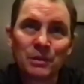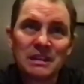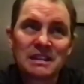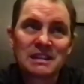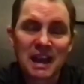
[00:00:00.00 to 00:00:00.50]

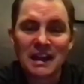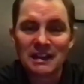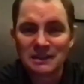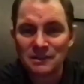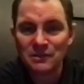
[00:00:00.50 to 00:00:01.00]

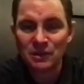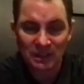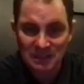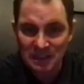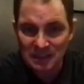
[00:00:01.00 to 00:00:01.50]
decided, I
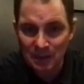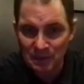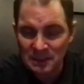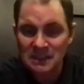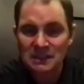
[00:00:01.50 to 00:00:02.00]
sat down
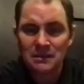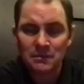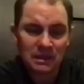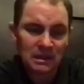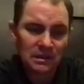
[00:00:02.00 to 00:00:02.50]
with the
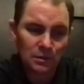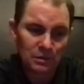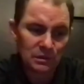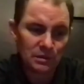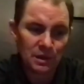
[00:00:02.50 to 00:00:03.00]
team. There was
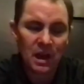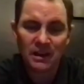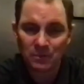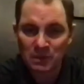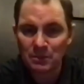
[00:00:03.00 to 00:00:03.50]
a lot
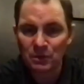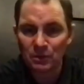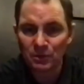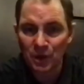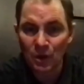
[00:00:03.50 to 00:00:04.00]
of
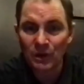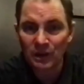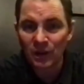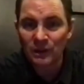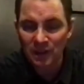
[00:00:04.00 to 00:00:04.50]
people going
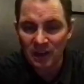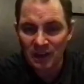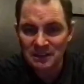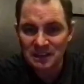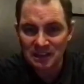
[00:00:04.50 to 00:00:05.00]

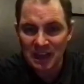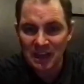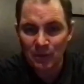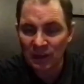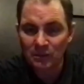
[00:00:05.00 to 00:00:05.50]
online saying,
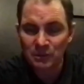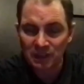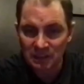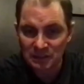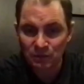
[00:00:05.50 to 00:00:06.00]
hey, how come you
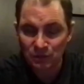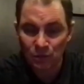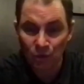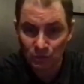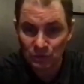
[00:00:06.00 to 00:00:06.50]
guys don't do
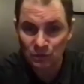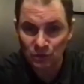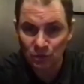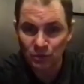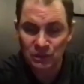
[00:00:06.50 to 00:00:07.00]
old
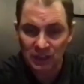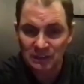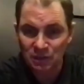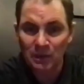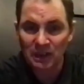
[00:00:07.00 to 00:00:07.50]
school? We should
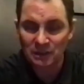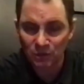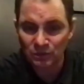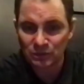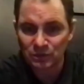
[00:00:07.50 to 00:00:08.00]
guys go back to
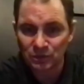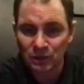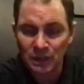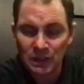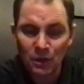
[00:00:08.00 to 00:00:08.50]
old school.
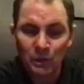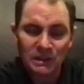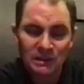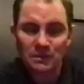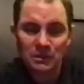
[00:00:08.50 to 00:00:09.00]
We
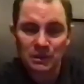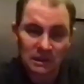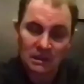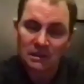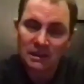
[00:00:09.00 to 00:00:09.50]
ended up doing
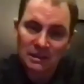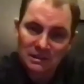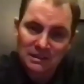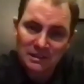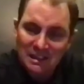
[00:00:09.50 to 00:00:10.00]
a
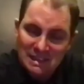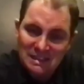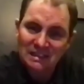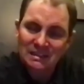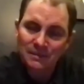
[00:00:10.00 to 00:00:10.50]

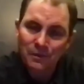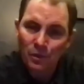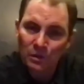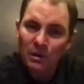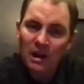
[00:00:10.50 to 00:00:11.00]

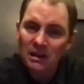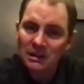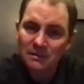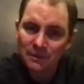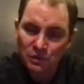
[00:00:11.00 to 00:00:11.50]
1964 Impala for